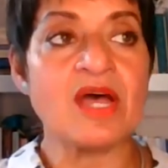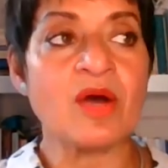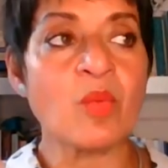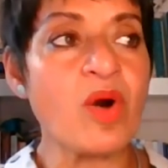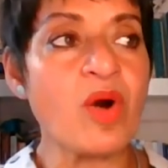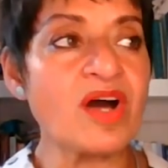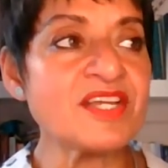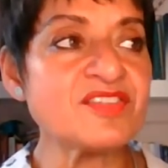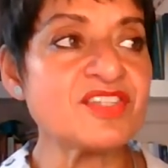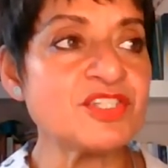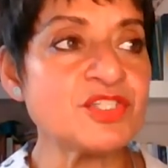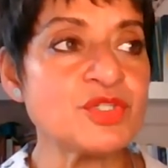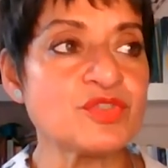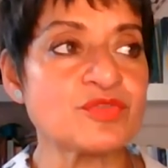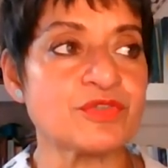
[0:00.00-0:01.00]
Why is it
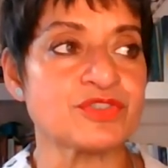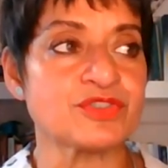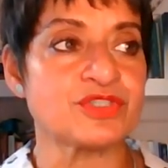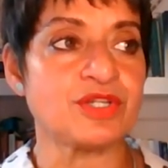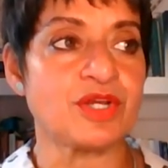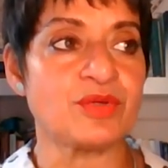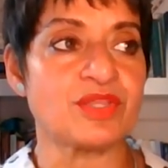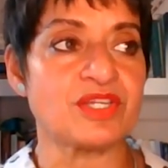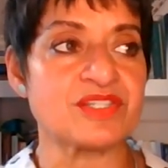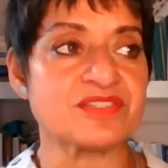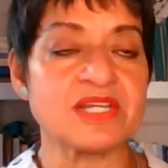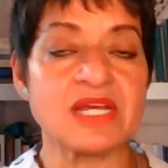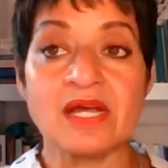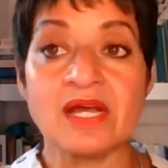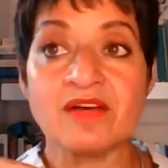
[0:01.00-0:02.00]
useful to know
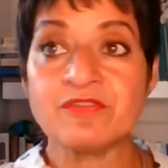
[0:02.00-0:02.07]
this?